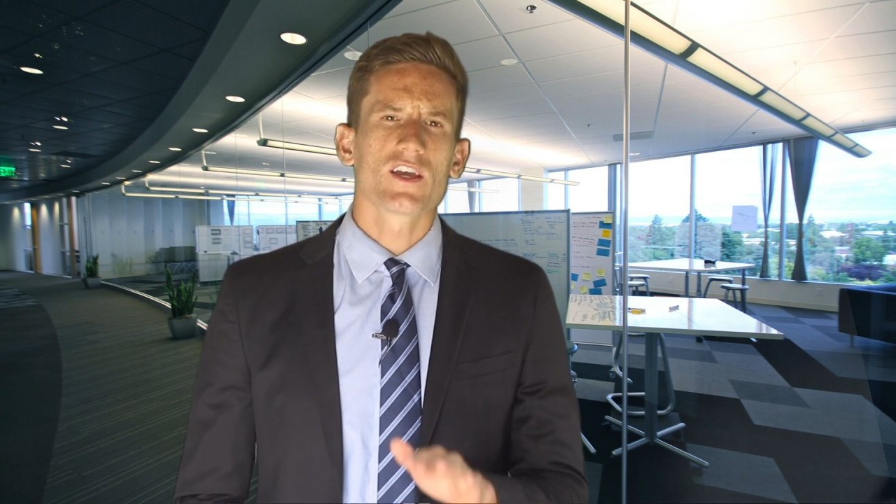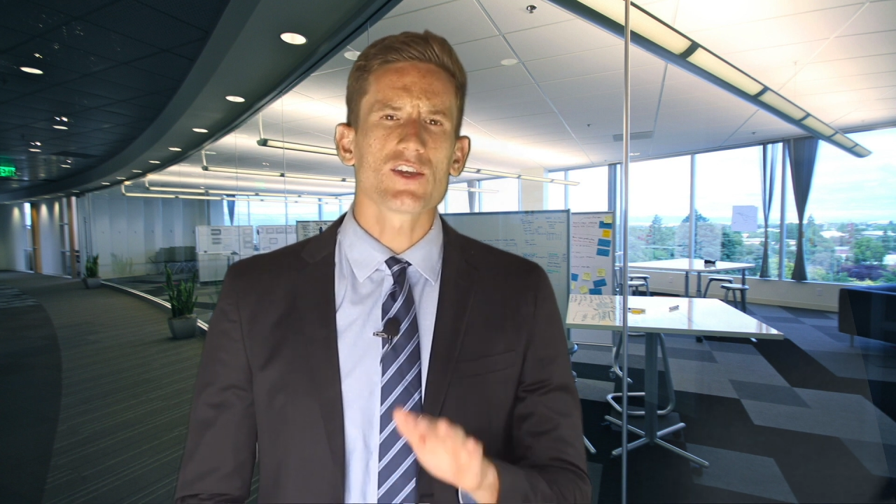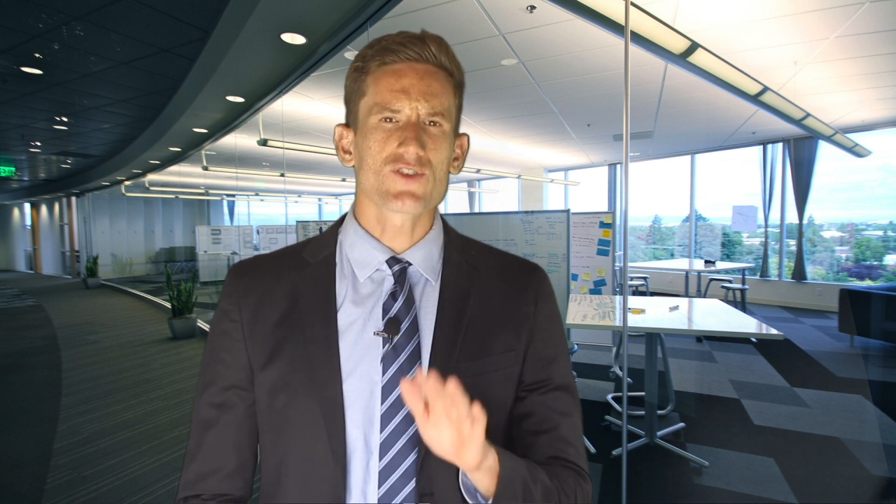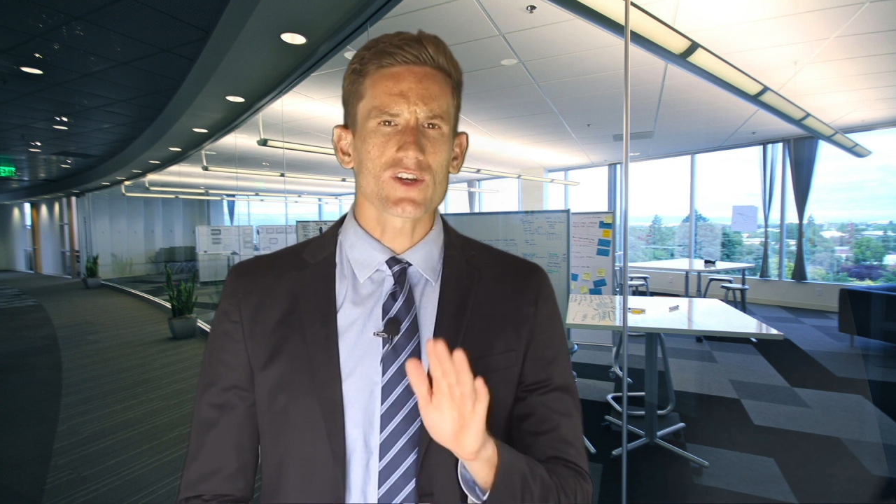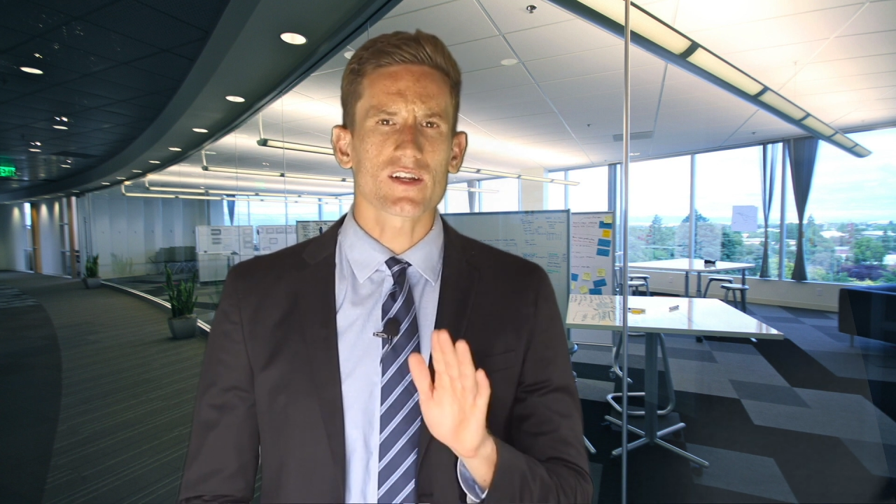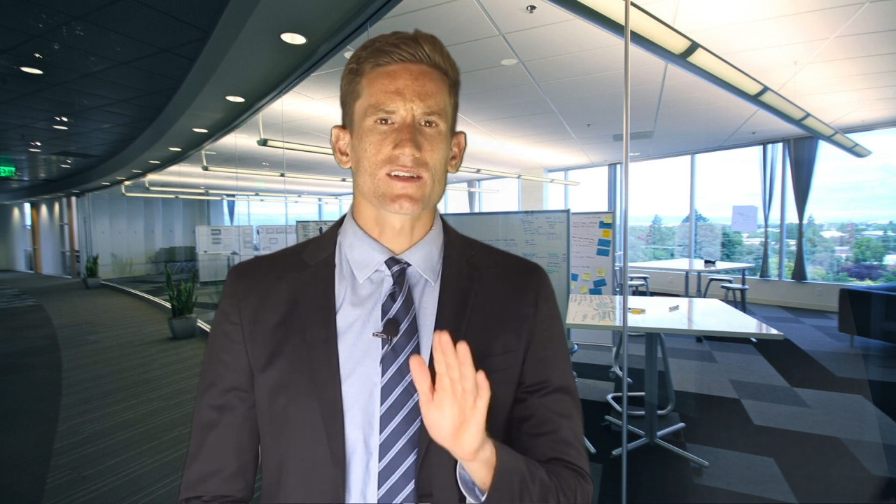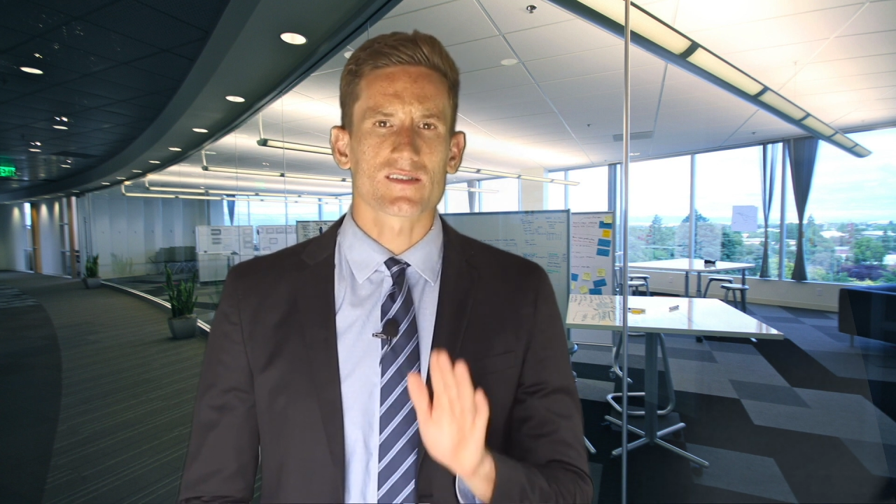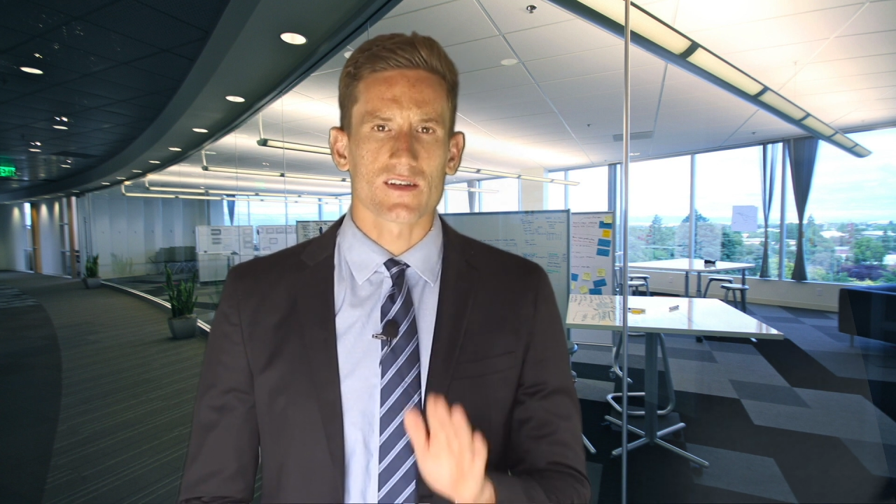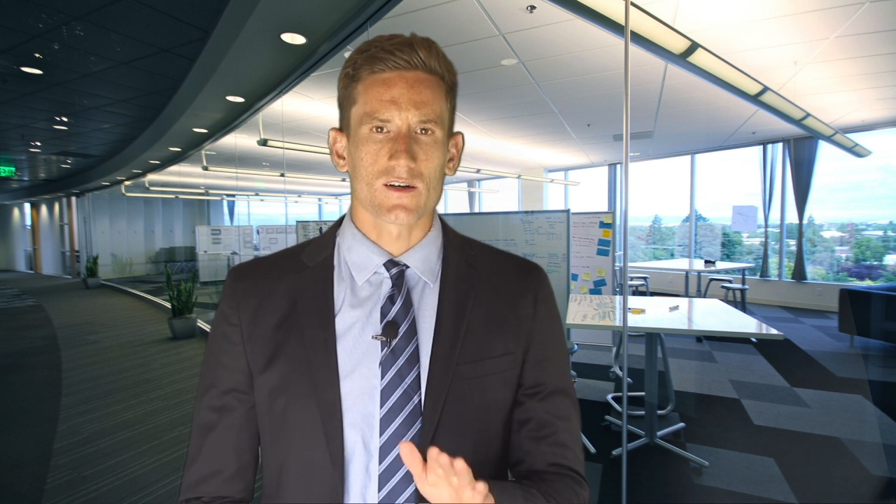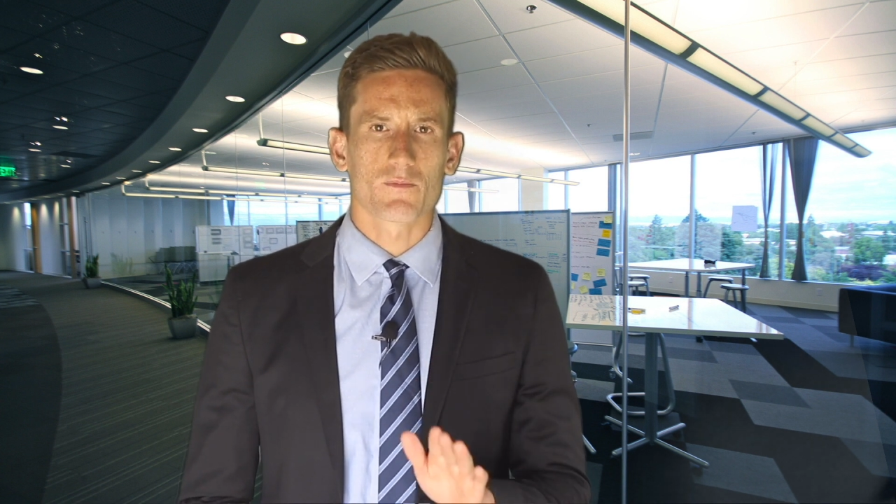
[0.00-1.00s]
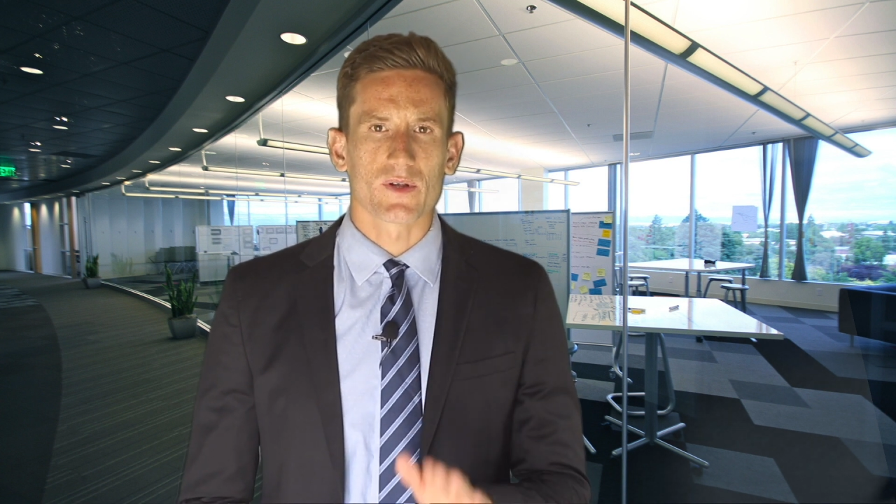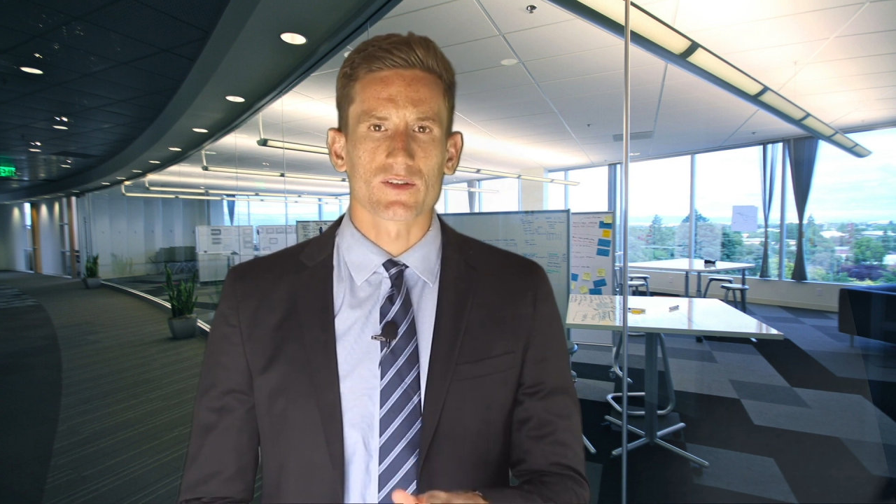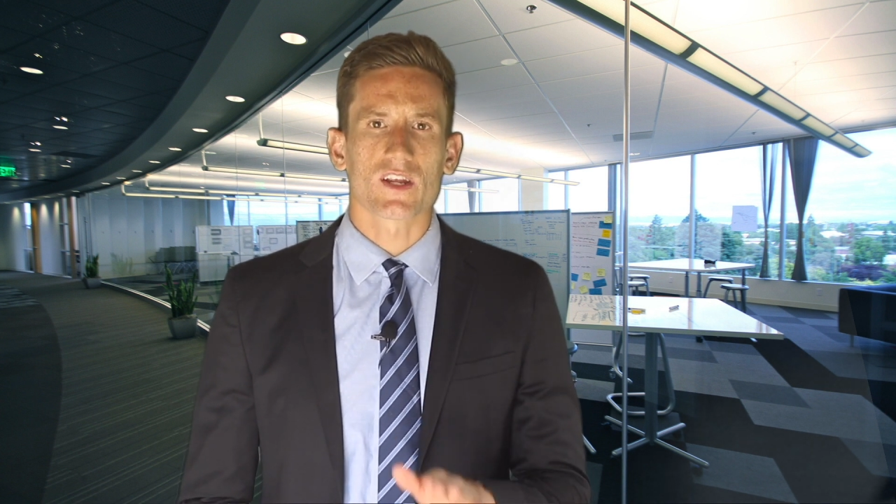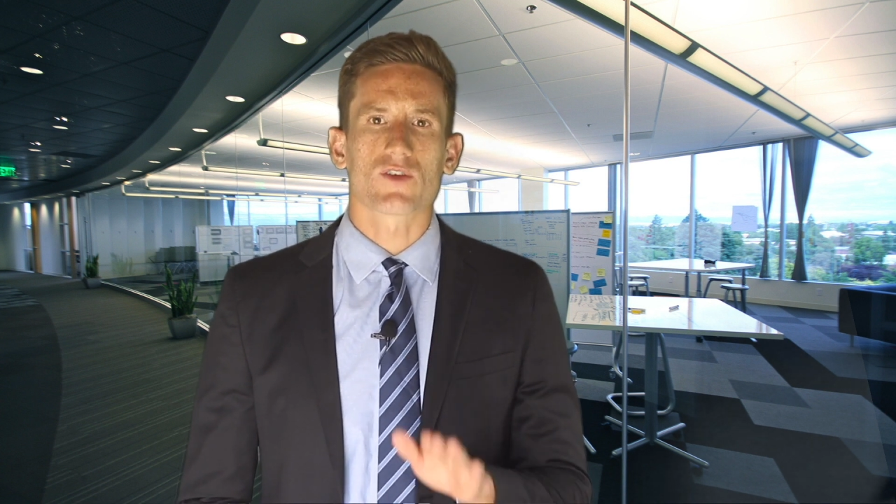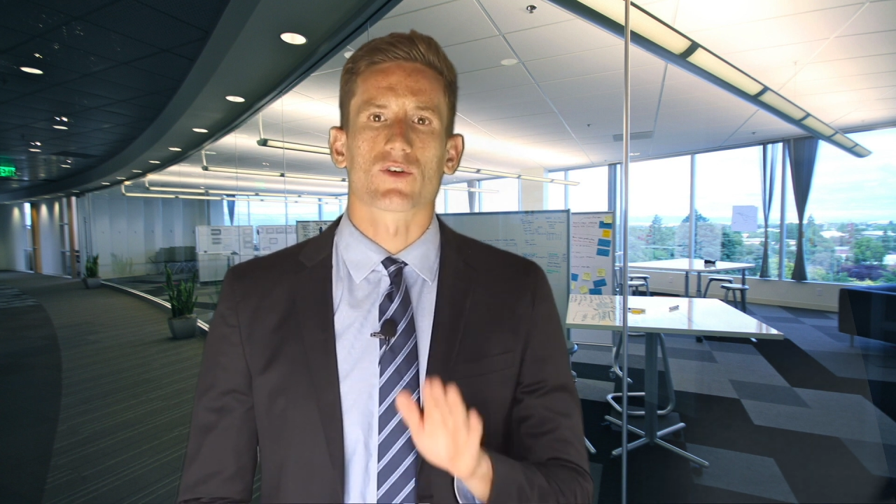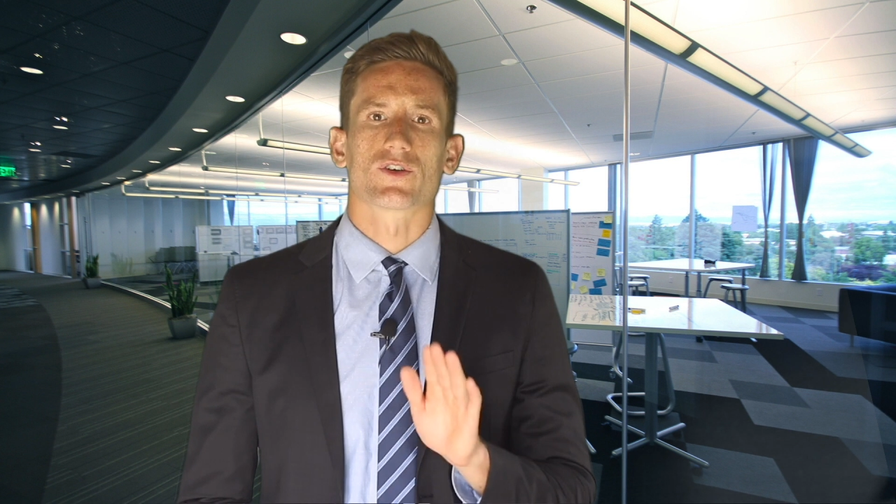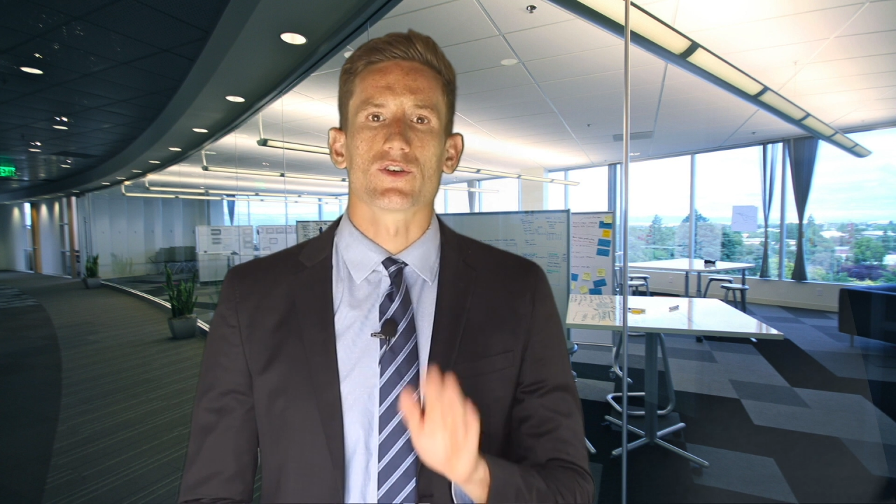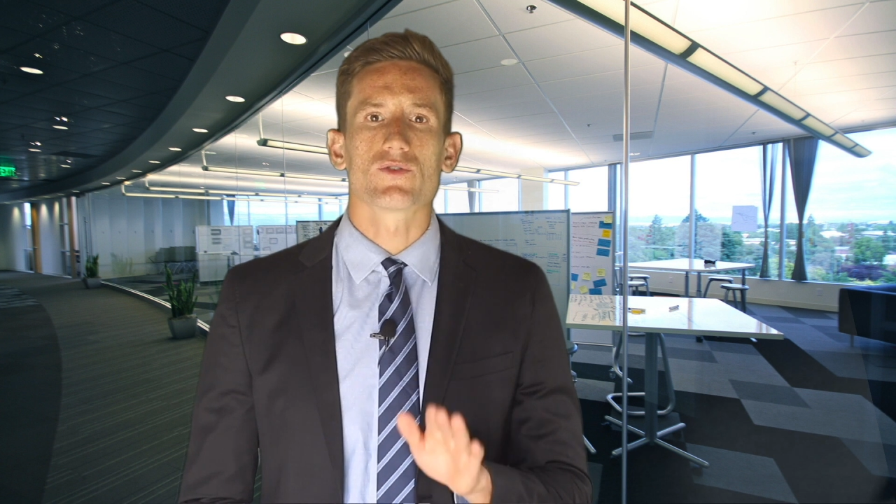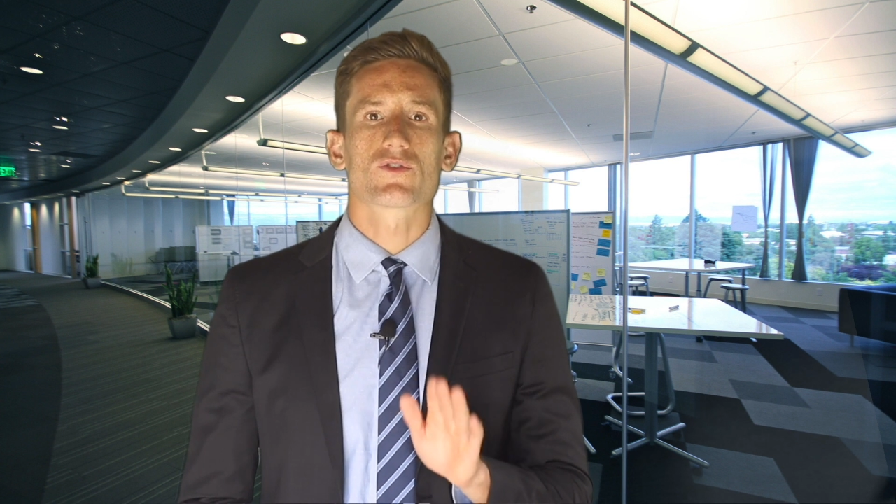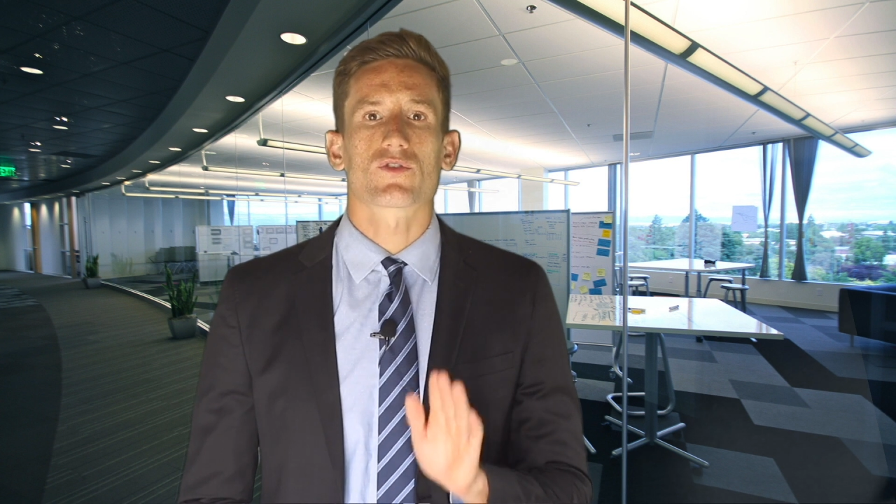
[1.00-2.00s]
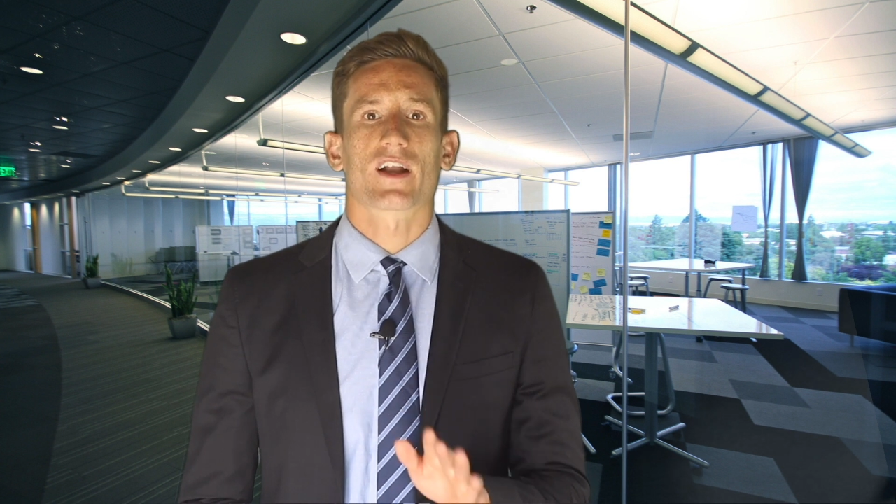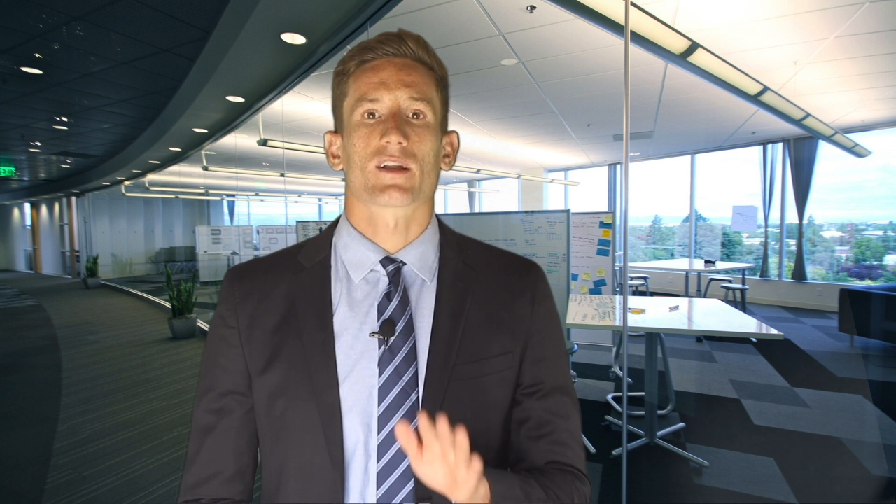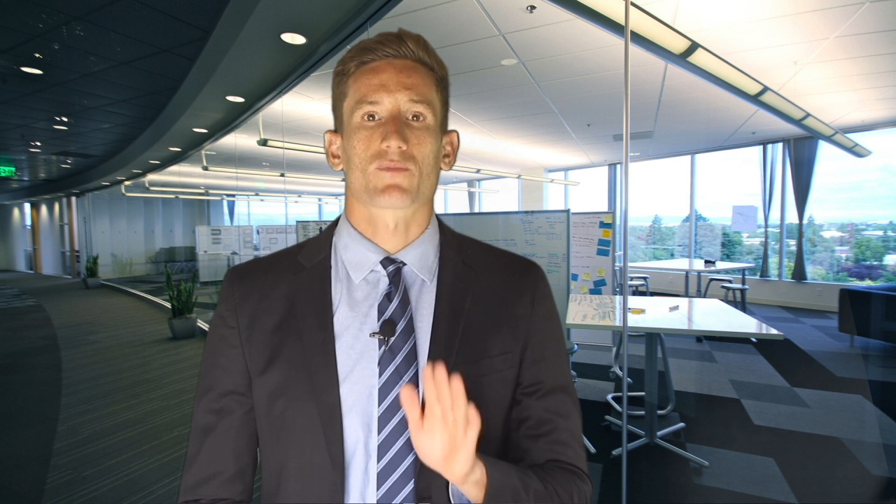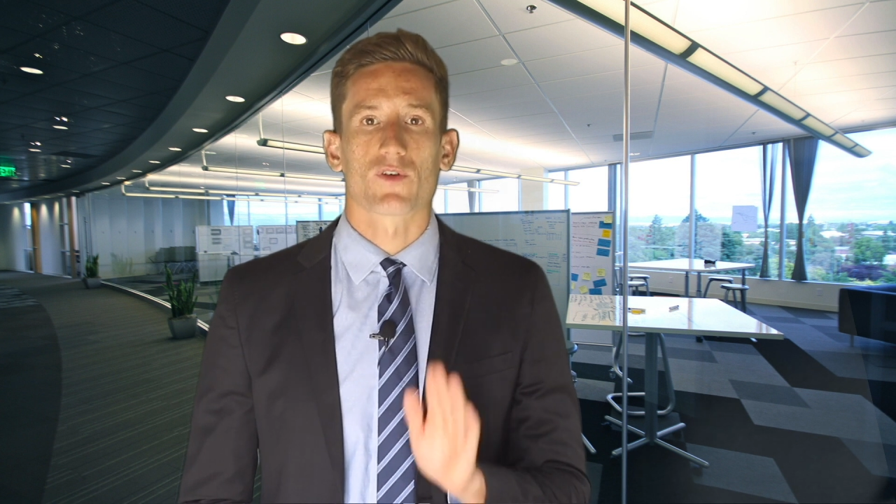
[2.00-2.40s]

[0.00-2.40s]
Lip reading: you should consider building your new credit